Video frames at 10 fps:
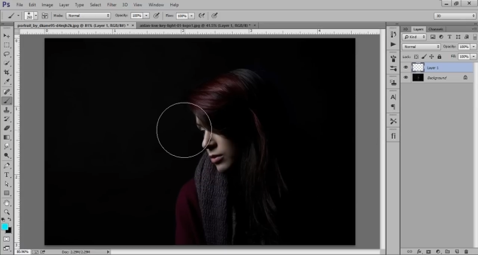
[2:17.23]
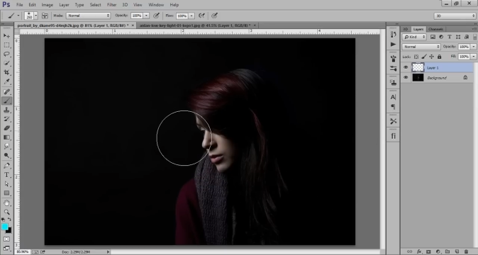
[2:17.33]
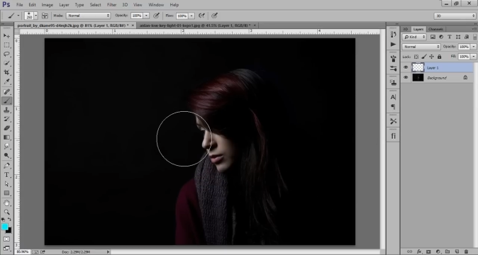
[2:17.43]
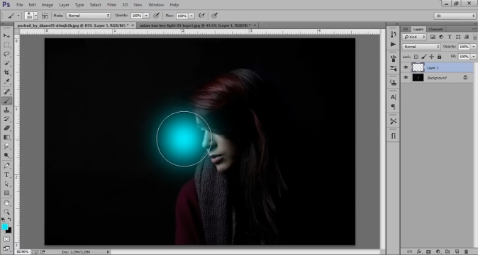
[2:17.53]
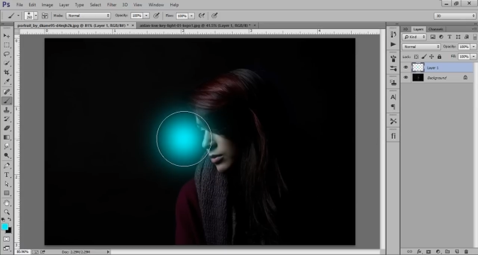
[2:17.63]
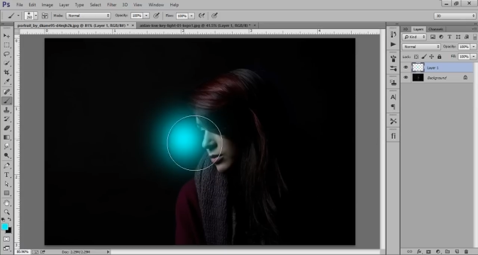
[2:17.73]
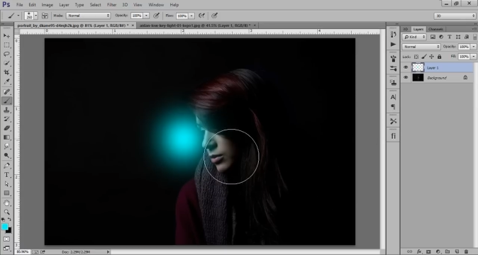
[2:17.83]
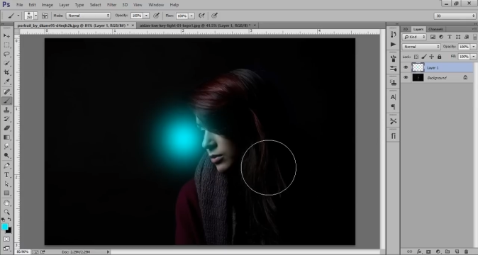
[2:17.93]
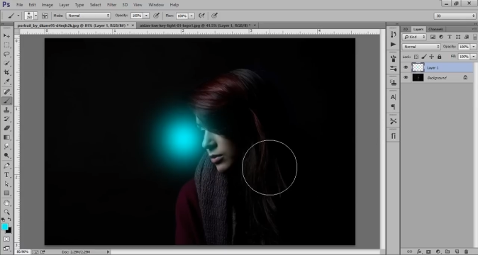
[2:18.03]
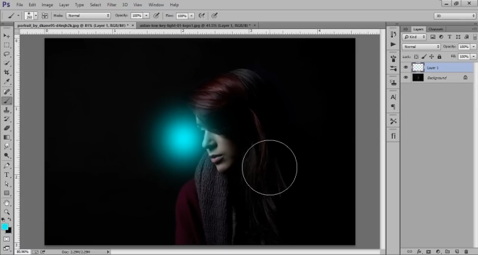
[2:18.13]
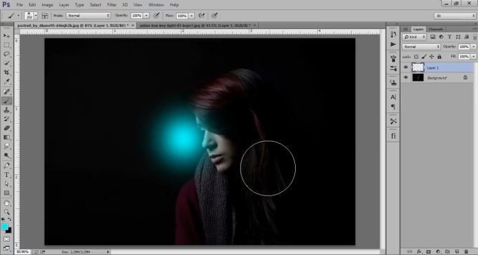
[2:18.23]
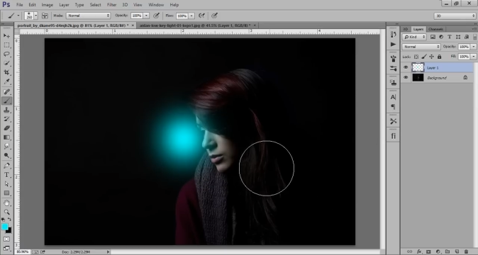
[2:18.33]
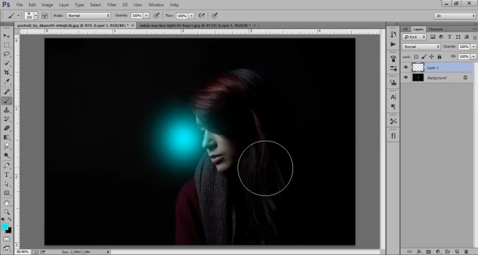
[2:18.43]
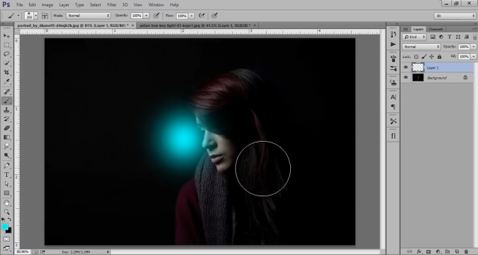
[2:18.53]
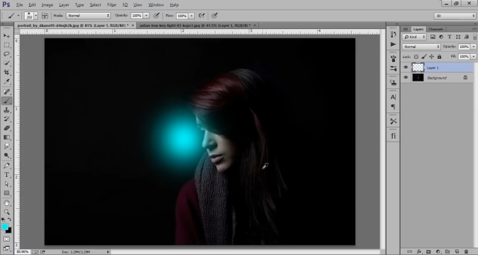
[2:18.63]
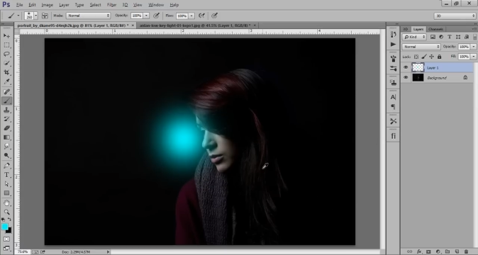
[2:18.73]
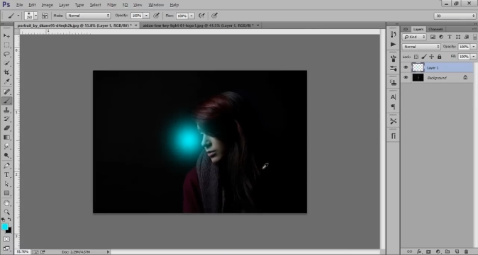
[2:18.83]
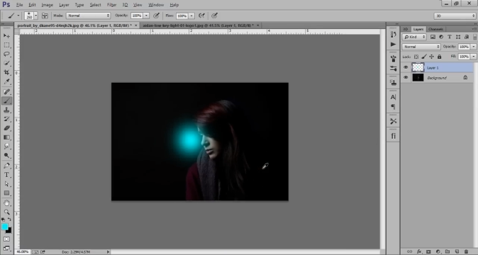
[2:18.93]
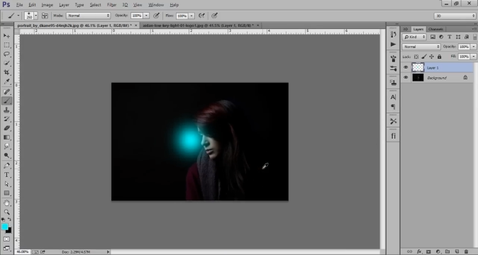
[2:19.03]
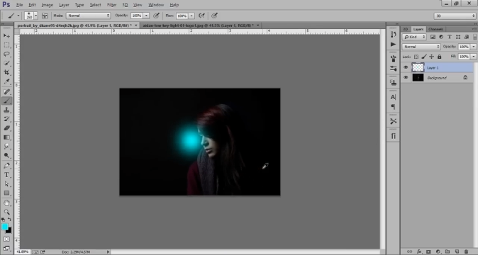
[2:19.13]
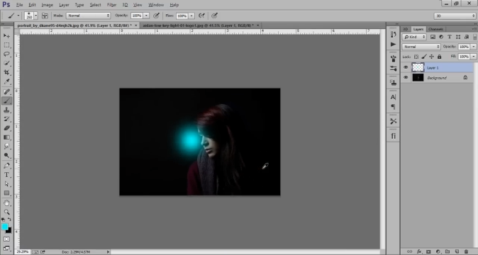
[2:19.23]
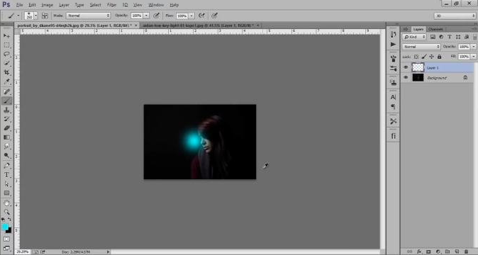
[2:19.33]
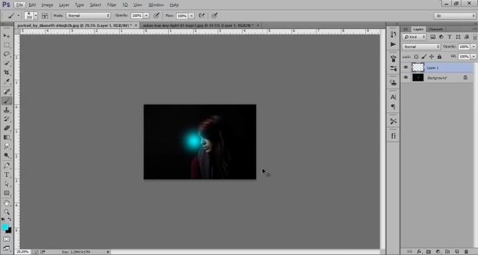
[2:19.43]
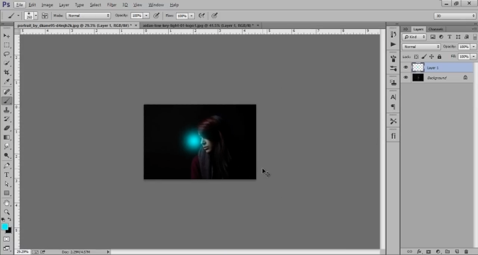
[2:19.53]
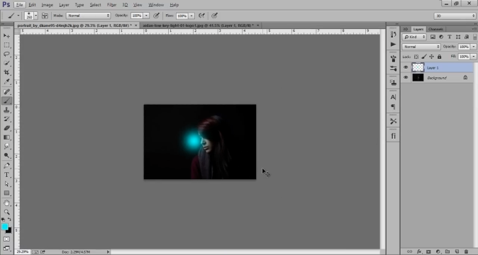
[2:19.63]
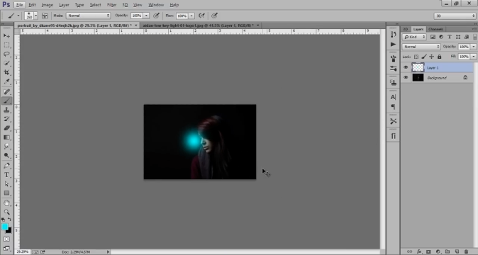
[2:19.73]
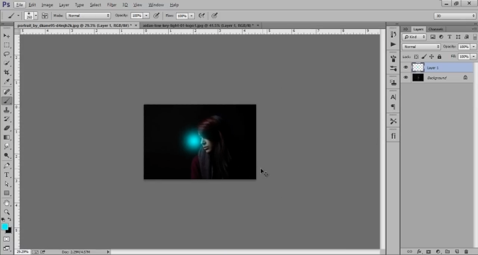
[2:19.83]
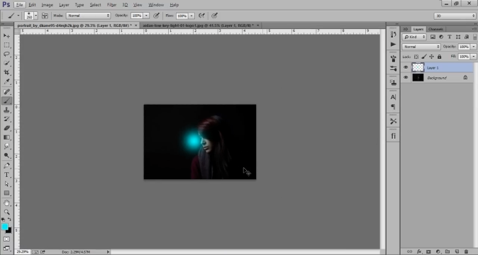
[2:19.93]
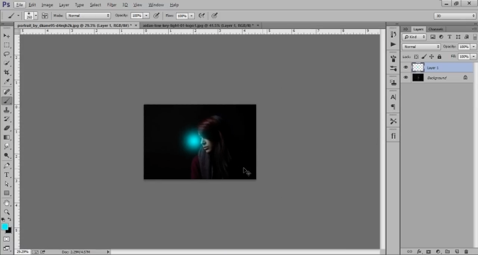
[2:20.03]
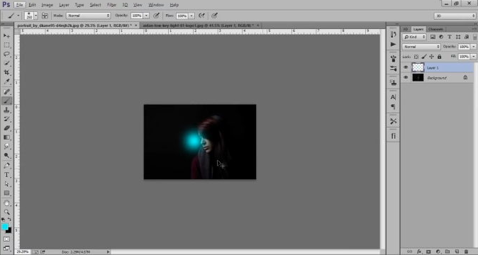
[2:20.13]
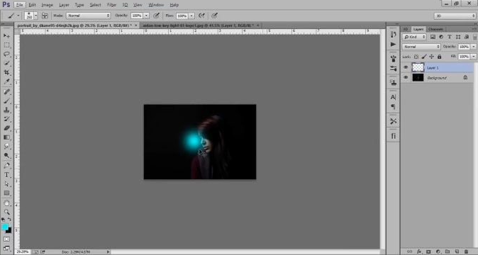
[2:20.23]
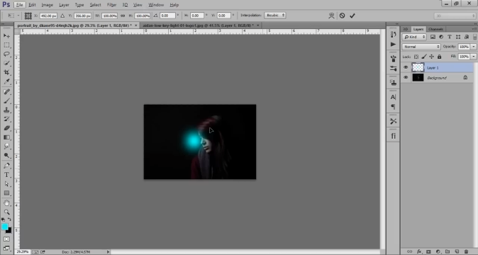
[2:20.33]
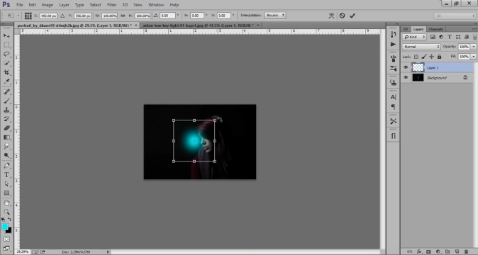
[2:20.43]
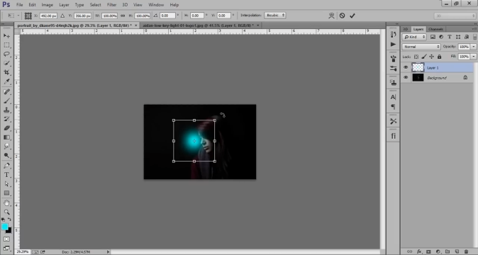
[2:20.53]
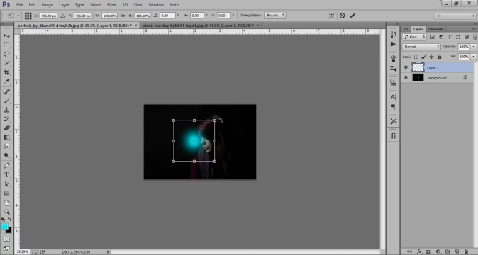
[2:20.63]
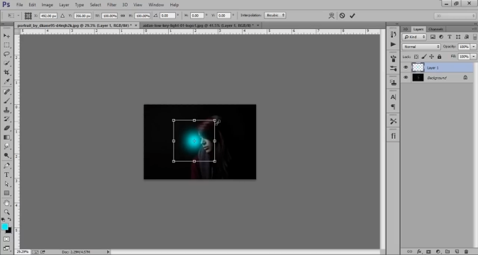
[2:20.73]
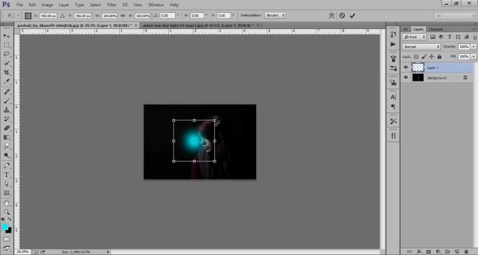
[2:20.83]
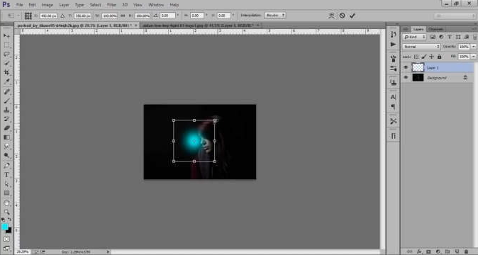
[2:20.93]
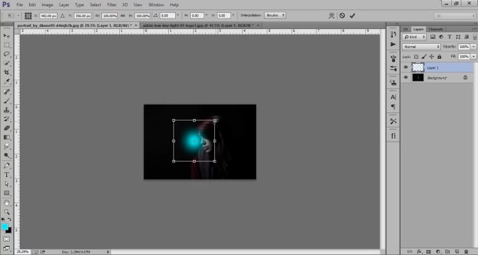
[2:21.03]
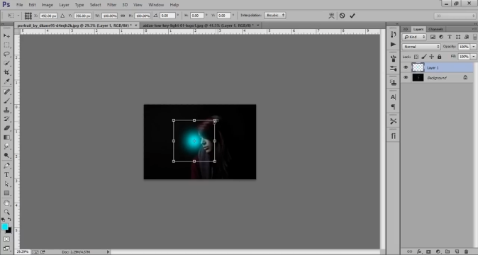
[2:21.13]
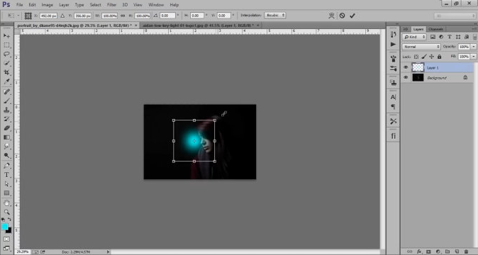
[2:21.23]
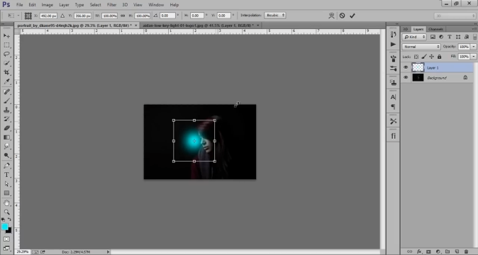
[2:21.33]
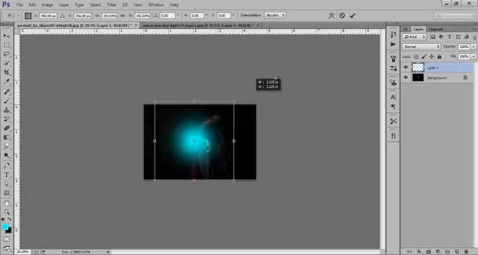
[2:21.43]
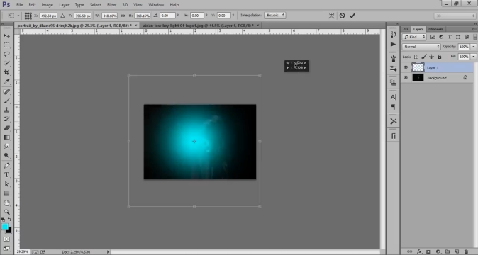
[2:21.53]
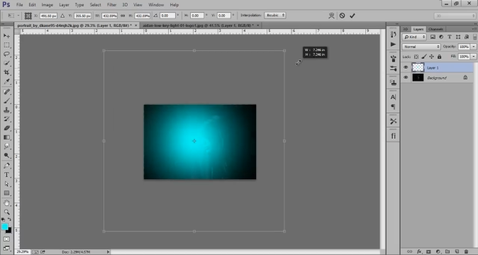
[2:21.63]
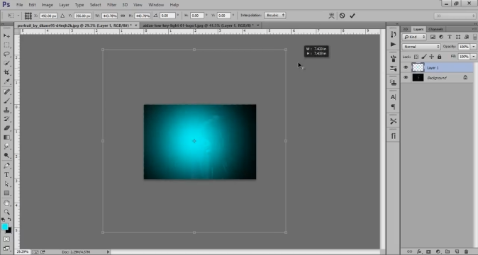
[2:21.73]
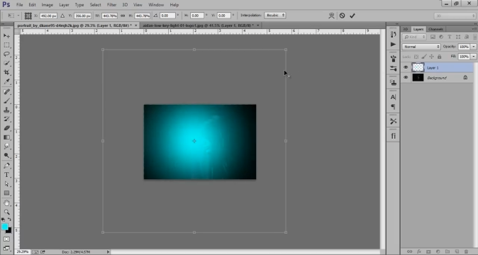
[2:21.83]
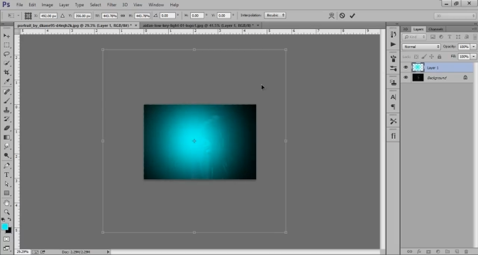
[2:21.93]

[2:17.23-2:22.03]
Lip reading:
Nobody's mouth can be seen.